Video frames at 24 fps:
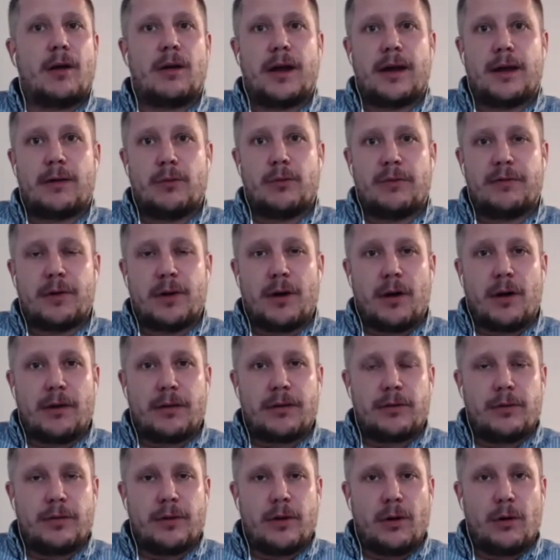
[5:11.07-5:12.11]
Like we've gone
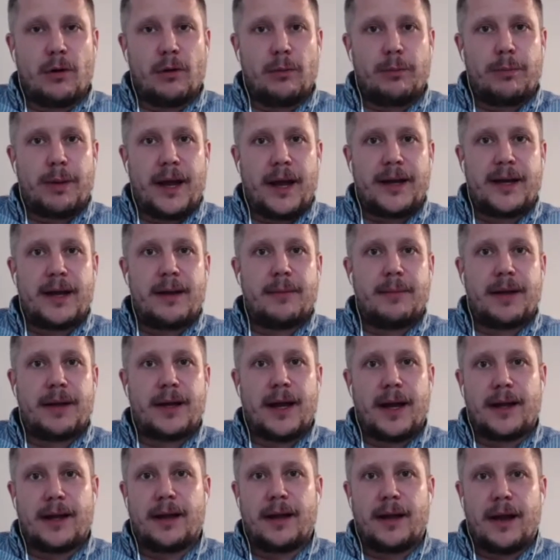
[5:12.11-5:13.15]
through the whole pandemic,
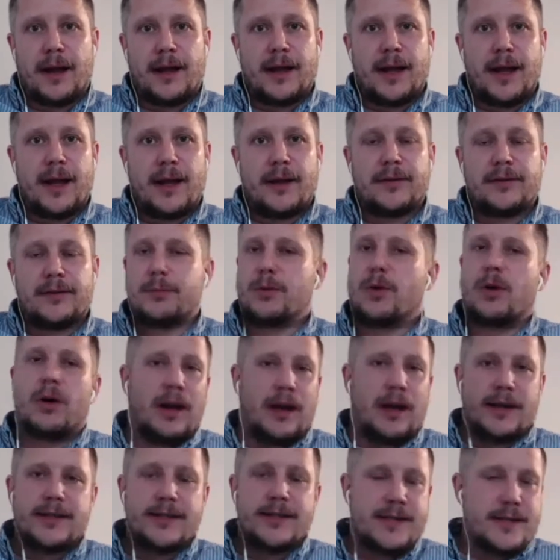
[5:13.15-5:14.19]
I, I guess, more or
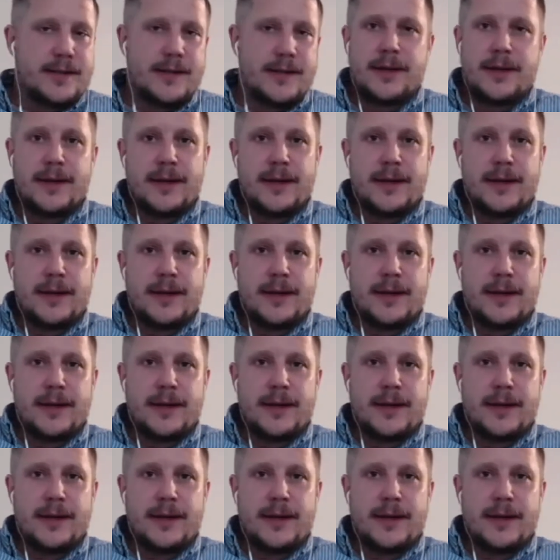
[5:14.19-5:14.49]
less,